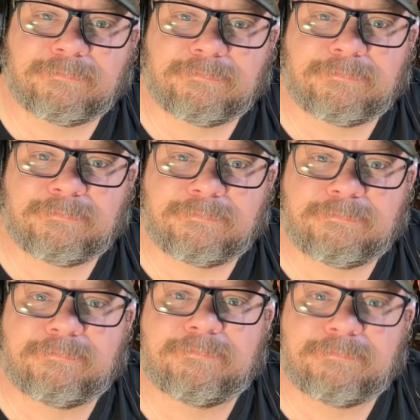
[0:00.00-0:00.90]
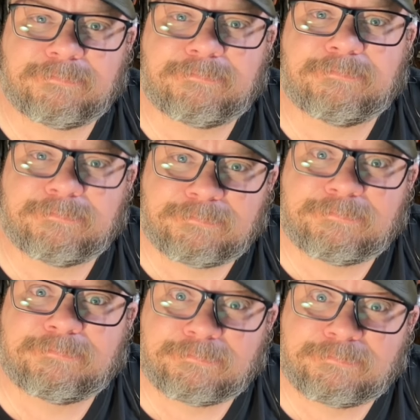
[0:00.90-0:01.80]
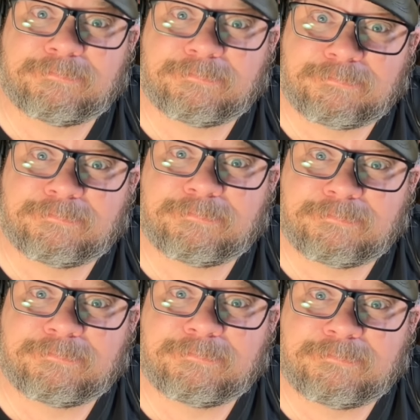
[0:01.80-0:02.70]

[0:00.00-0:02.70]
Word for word: Answer the question. Who are you calling for, dumbass?